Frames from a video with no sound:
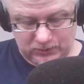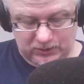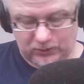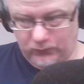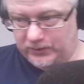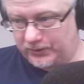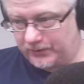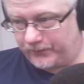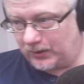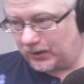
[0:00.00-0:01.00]
I will
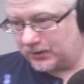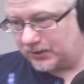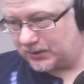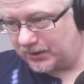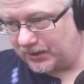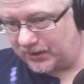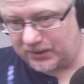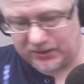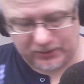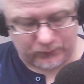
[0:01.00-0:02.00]
plug this
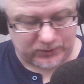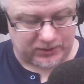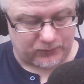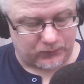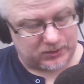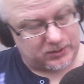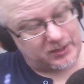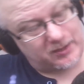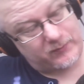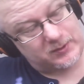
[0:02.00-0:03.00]
in, and we will
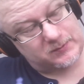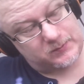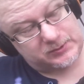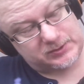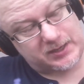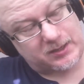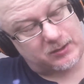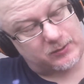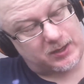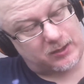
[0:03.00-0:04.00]
have a check
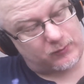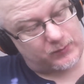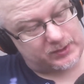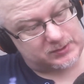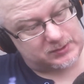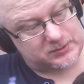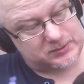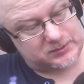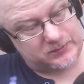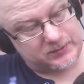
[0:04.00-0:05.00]
on how it
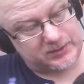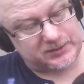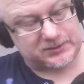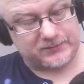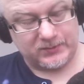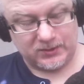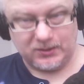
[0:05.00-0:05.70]
is.